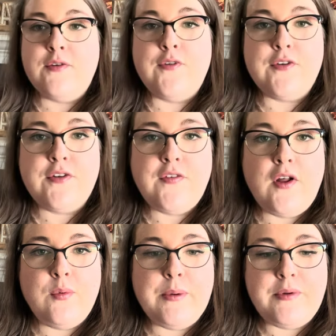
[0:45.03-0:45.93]
first of
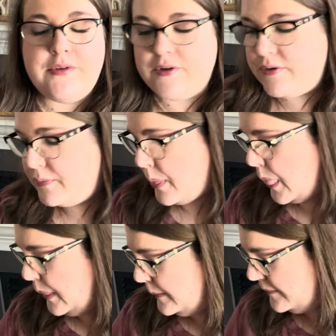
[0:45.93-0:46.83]
all, we will do
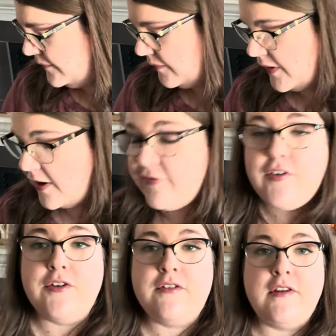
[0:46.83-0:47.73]
a
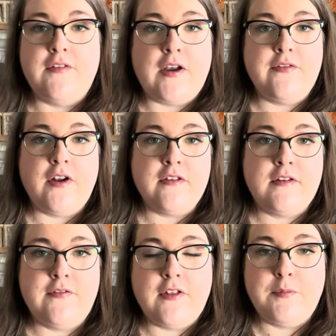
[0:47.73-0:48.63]
first sniff. I've not
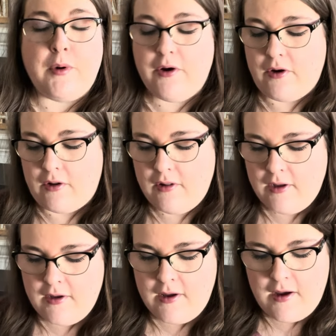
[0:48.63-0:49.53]
sniffed this bar at all
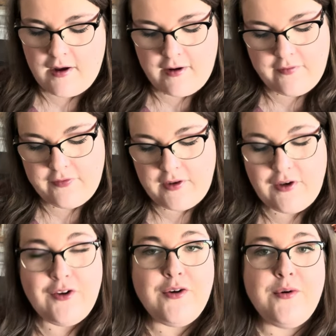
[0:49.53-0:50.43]
of the
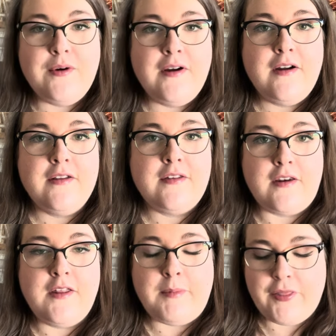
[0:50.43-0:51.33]
new scent
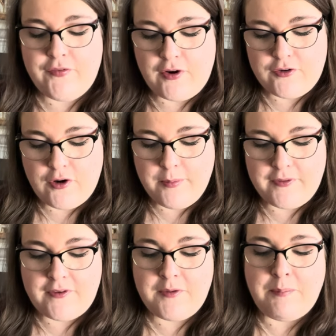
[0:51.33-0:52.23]
of the month for October.
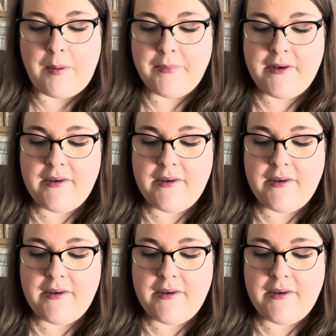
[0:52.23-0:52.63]
This is pumpkin